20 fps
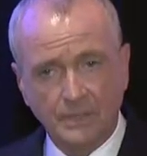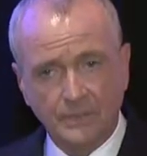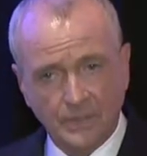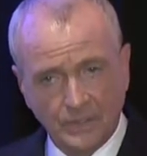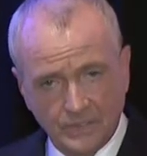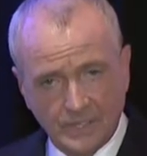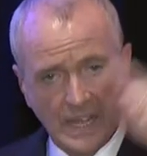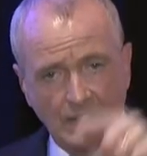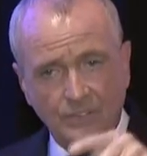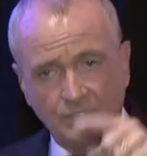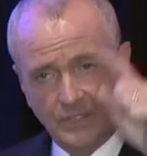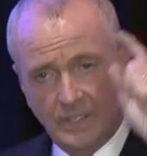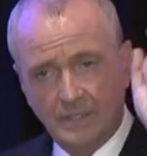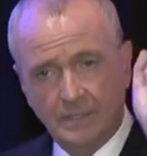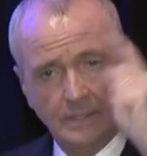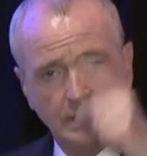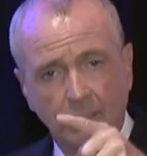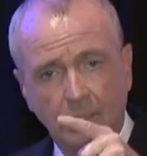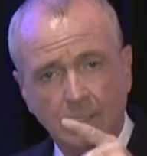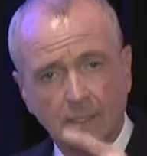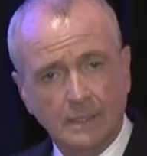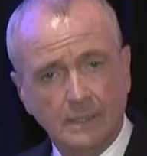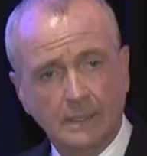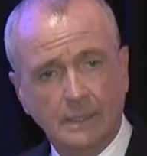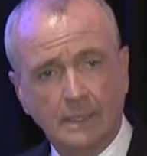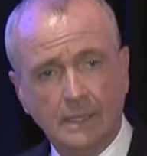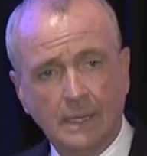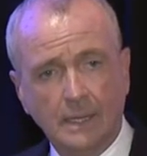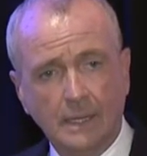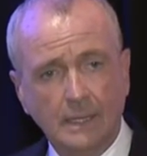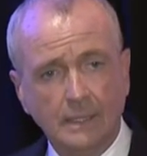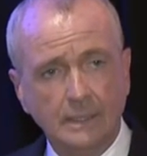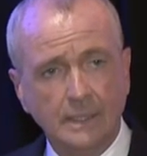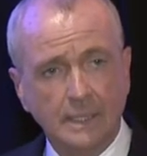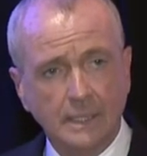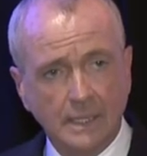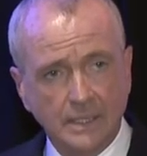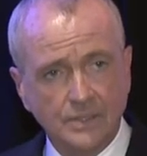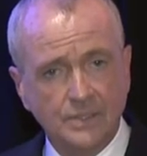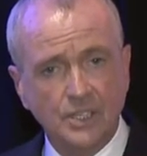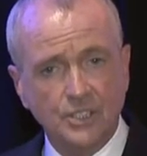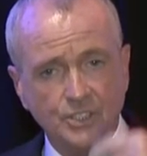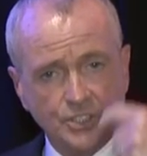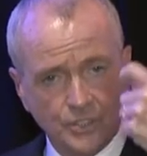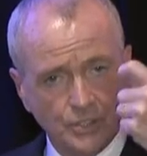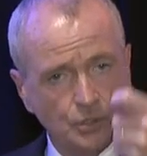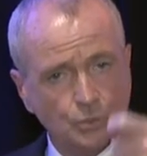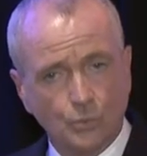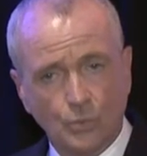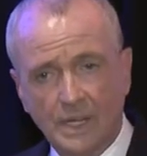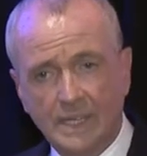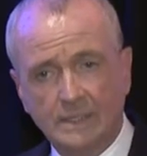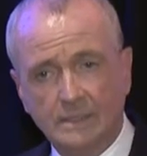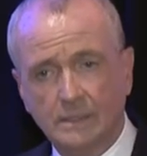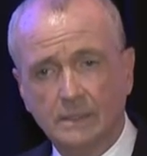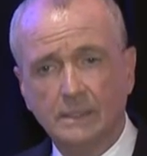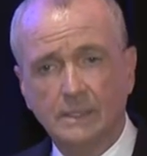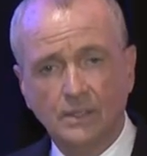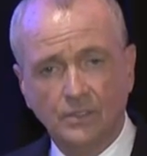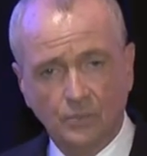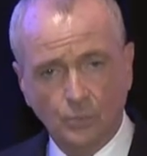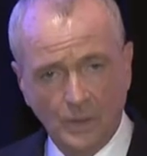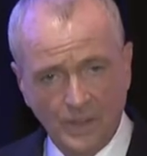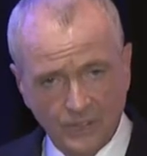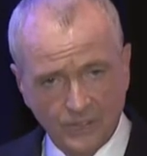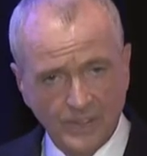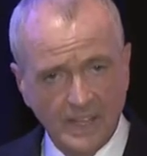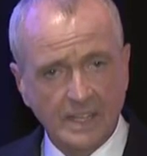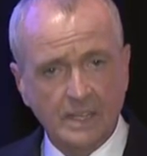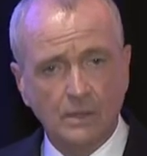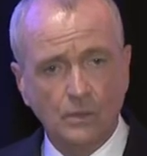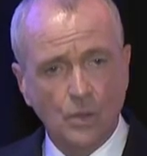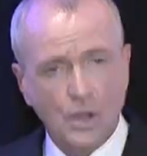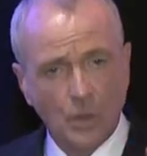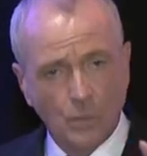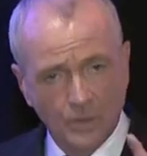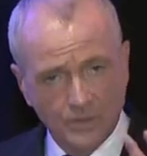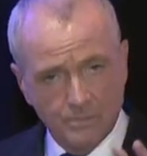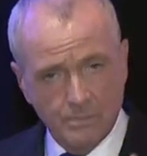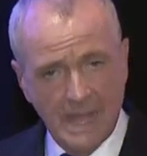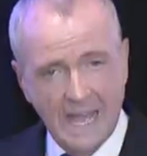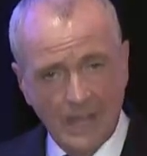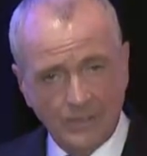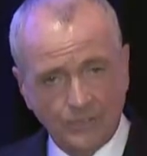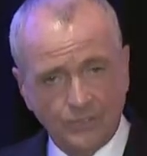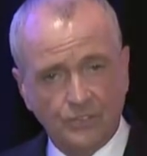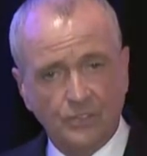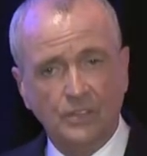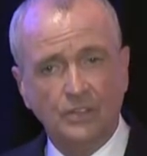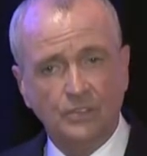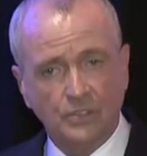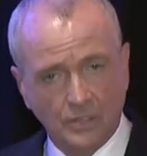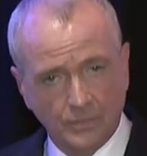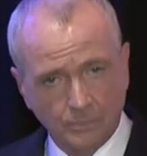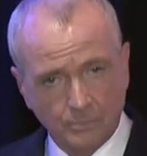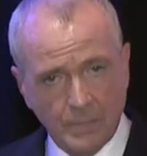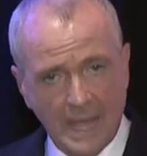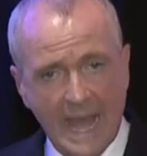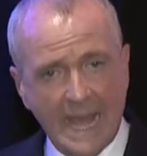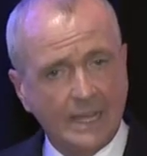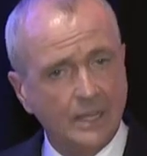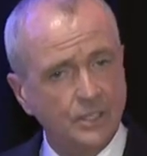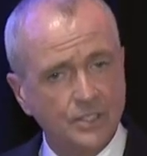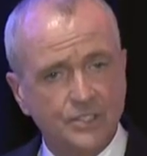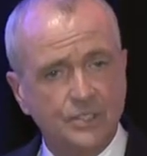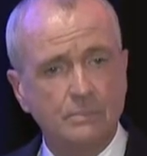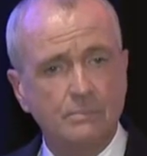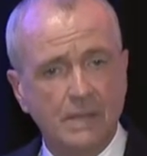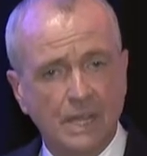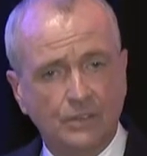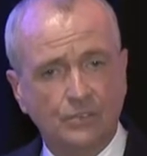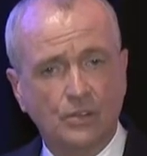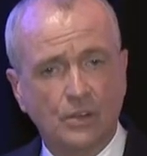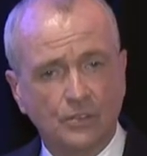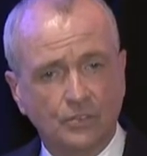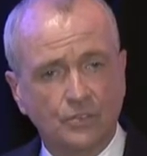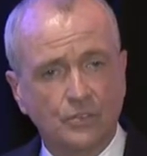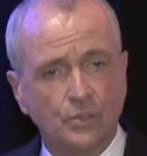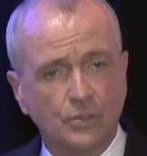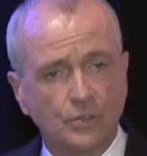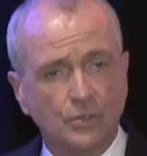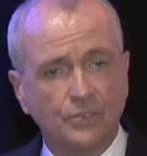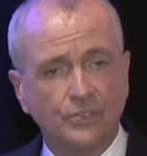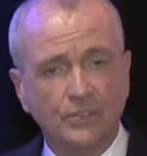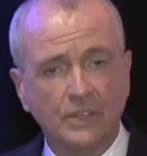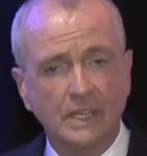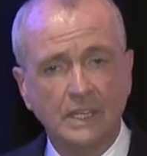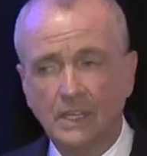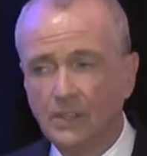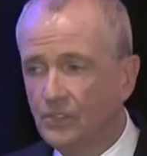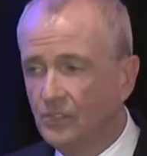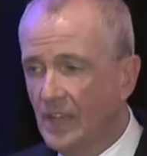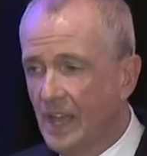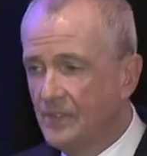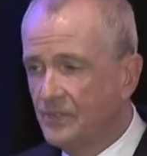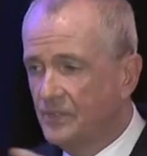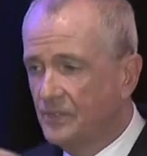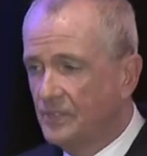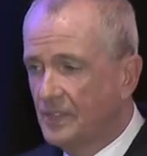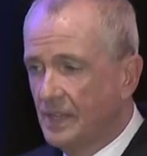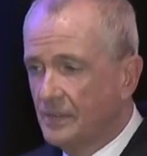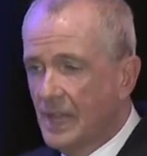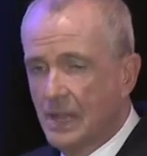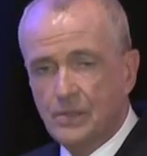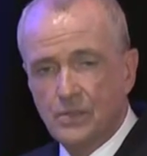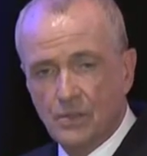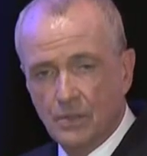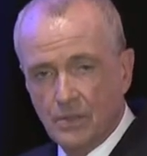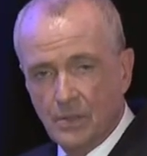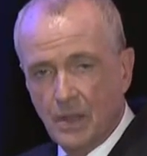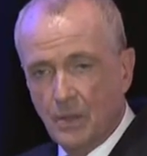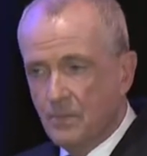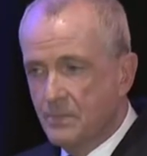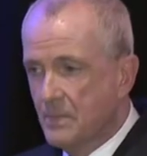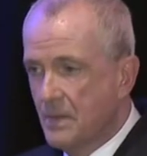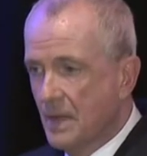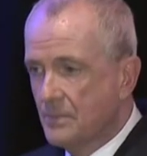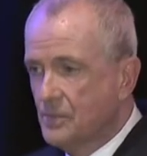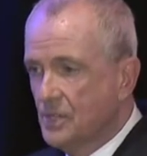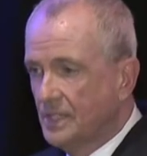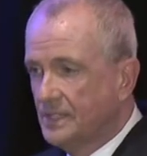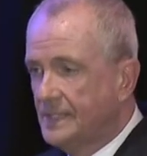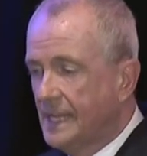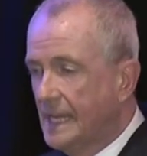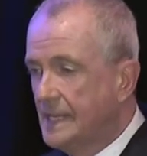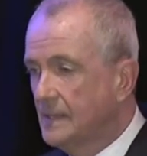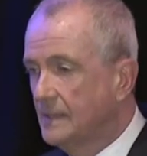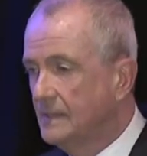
but the testing uh, additional wrinkle as we think, along with masks, is a package that makes our schools but, safe. Uh, you, um, I'm good.